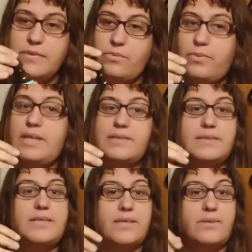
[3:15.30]
When
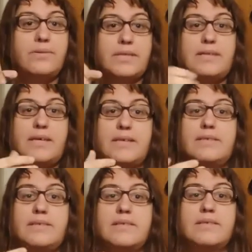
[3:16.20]
it's dilute, it
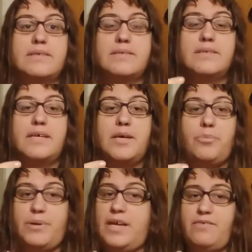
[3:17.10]
does,
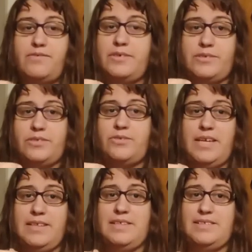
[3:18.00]
but at full
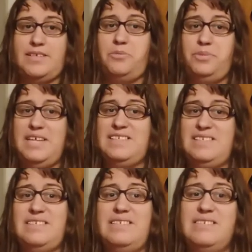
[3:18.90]
strength, it's
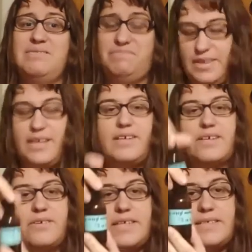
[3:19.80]
unpleasant.
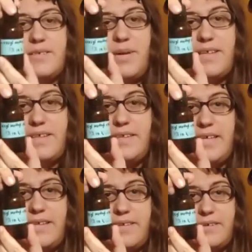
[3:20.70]
Cresomethyl
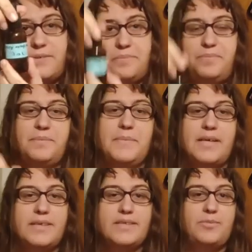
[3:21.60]
ether,
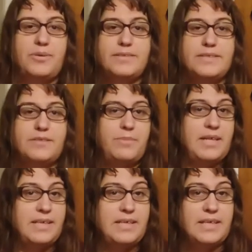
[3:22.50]
supposed to smell
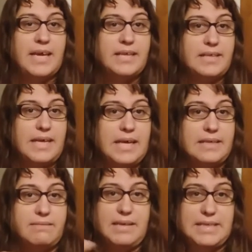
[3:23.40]
like
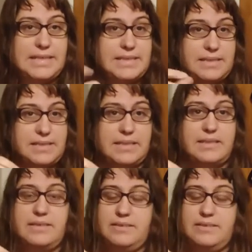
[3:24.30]
ylang-ylang, anisic.